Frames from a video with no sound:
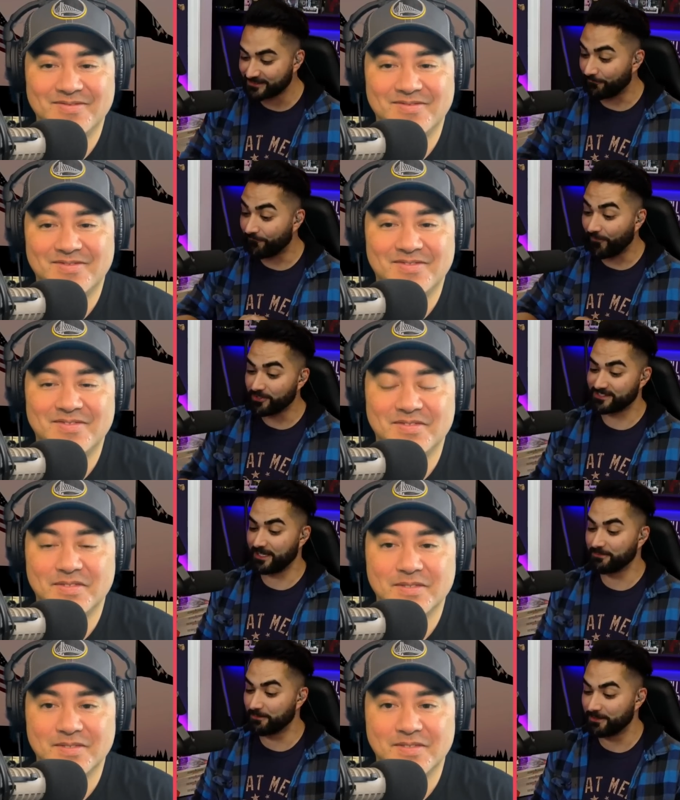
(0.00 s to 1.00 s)
Speaker 1: is the first
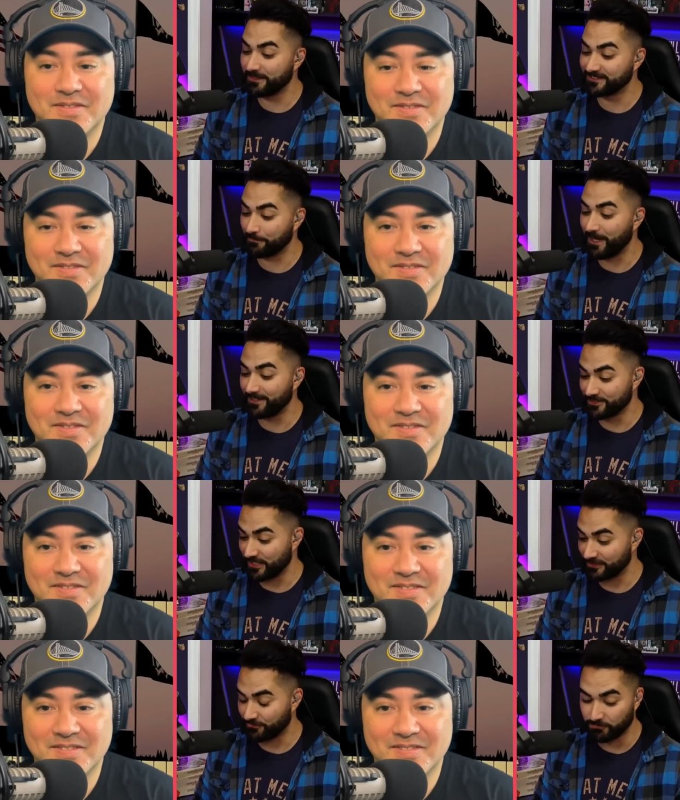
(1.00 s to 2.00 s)
time WWE has
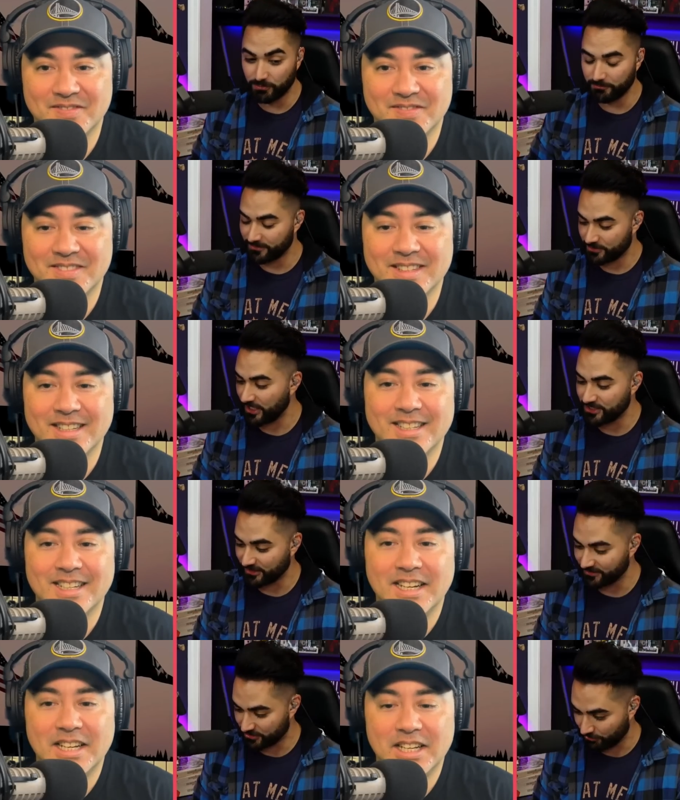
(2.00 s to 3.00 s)
apologized for re-
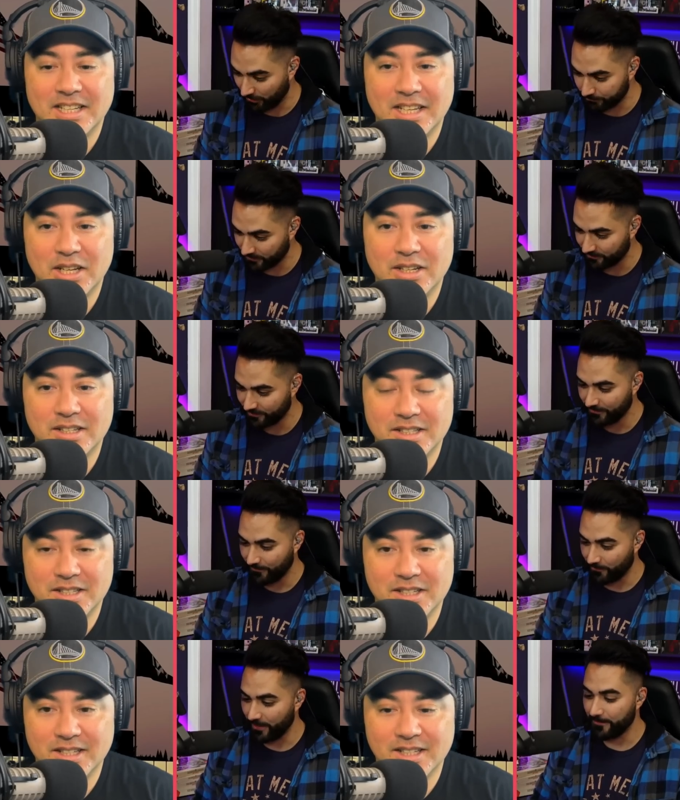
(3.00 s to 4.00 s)
changing the script.
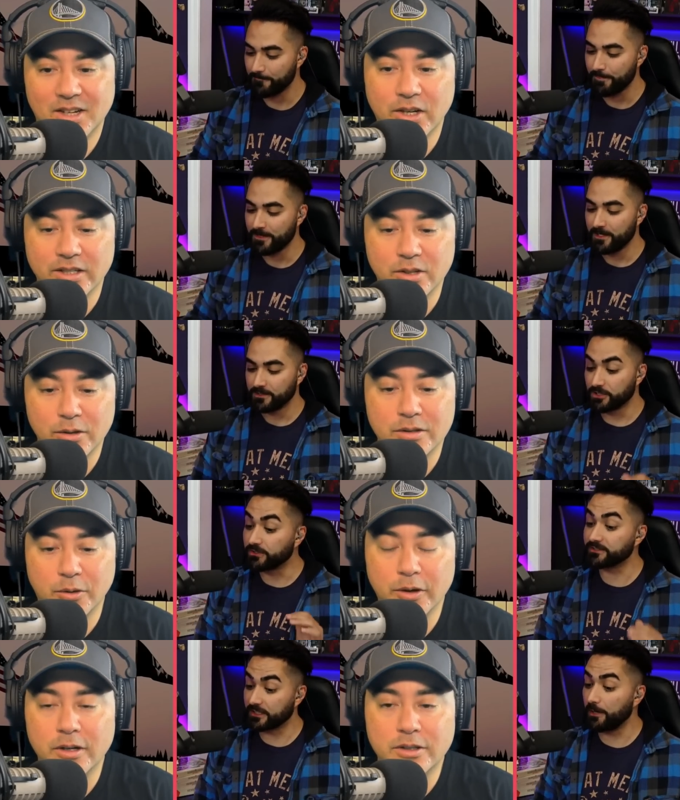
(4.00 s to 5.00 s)
Okay. Okay. So, so, so
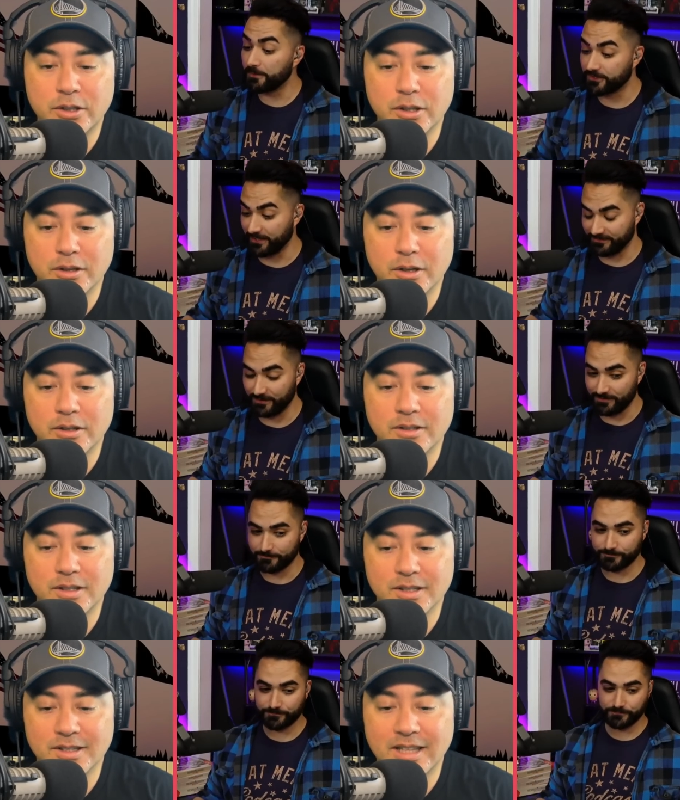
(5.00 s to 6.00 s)
there's there are, a couple things there, here.
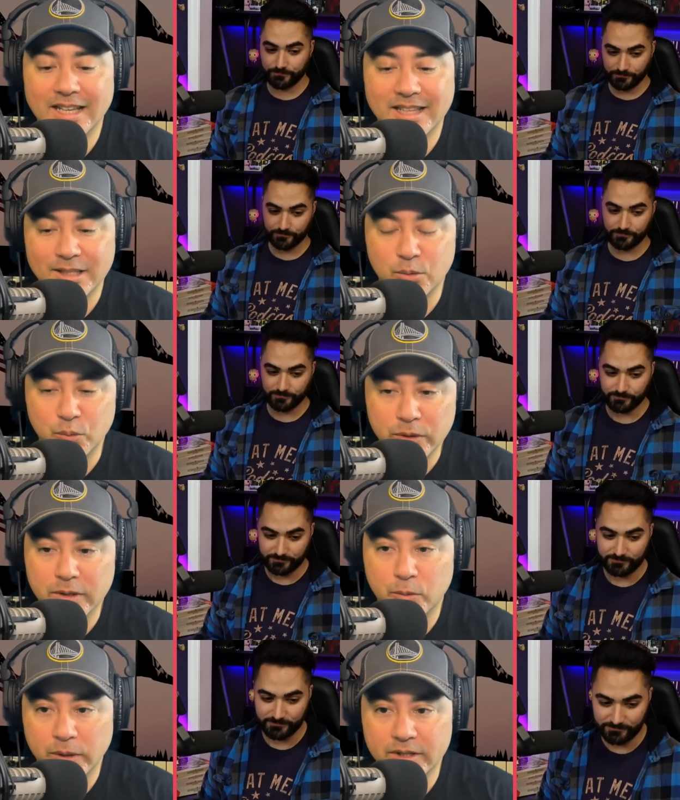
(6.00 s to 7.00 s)
Speaker 2: That that's
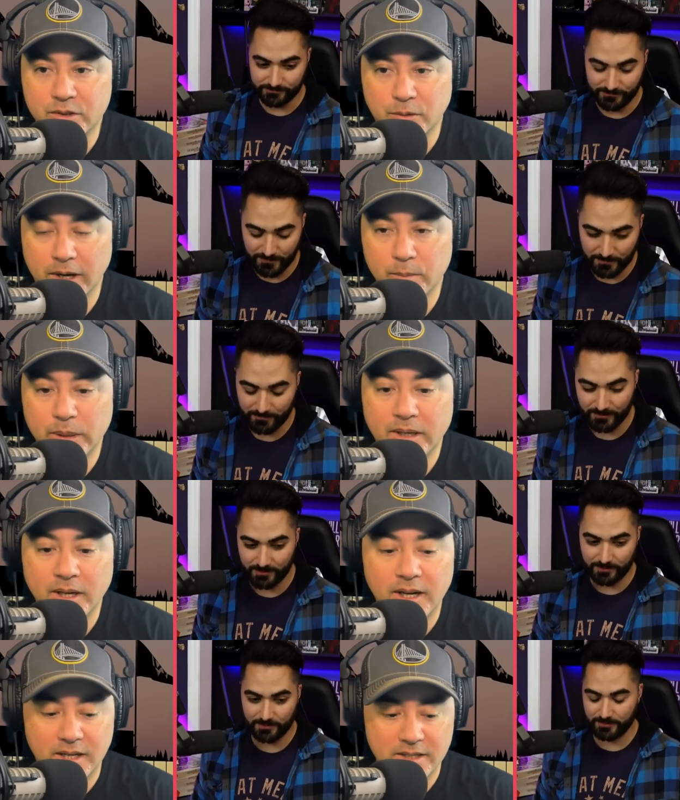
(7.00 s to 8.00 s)
really rich, right?
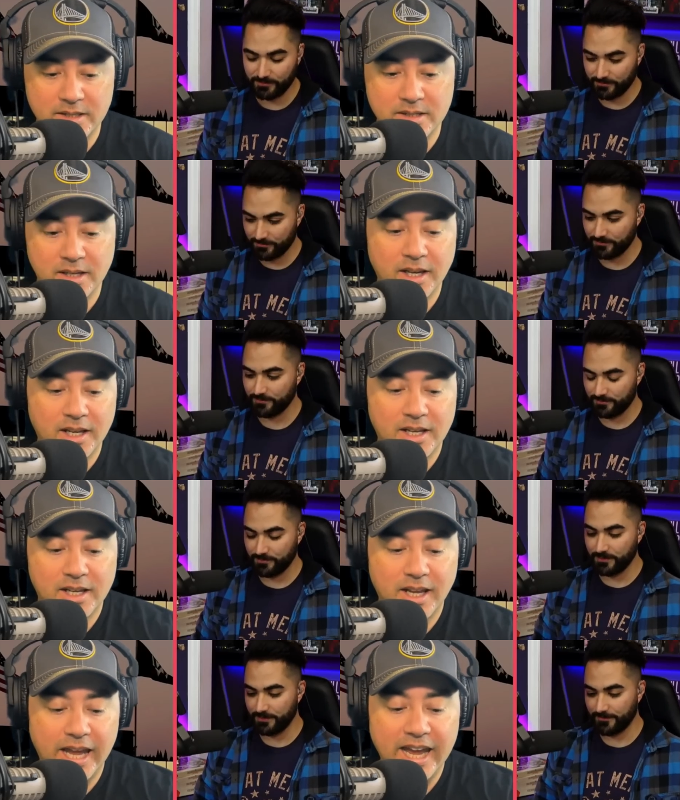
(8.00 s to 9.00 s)
Because
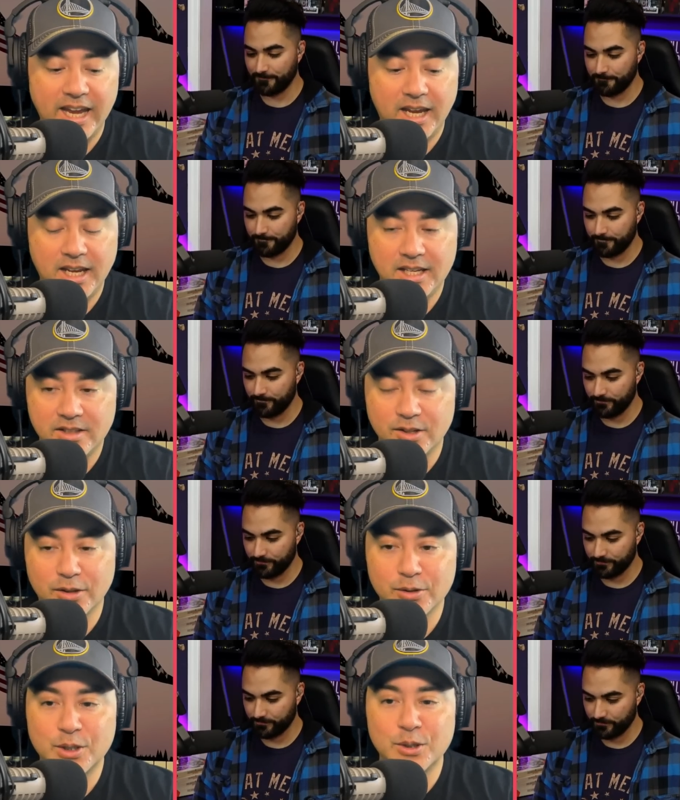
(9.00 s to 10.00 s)
yeah. a there,
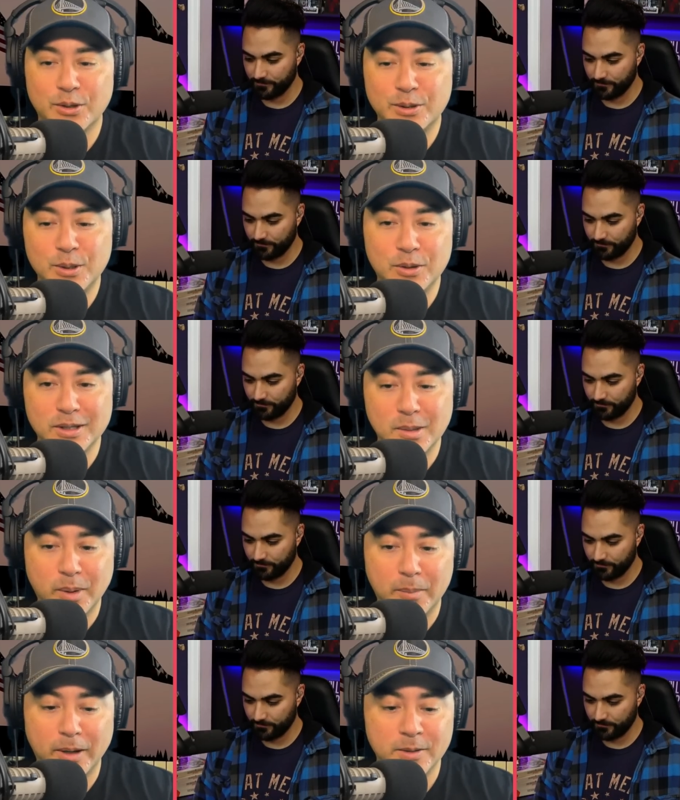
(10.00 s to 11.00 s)
there's two there's two things that
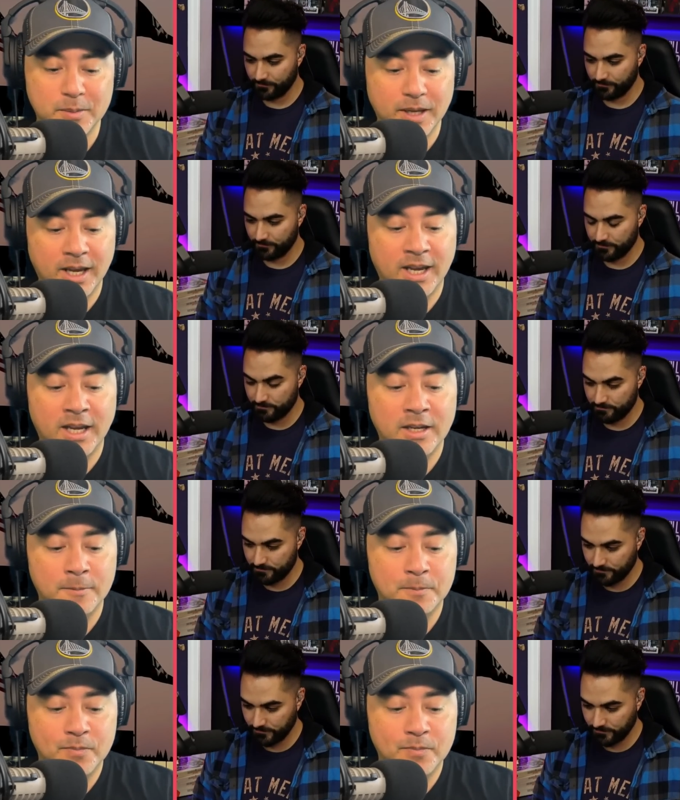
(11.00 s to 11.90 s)
pop out to me. A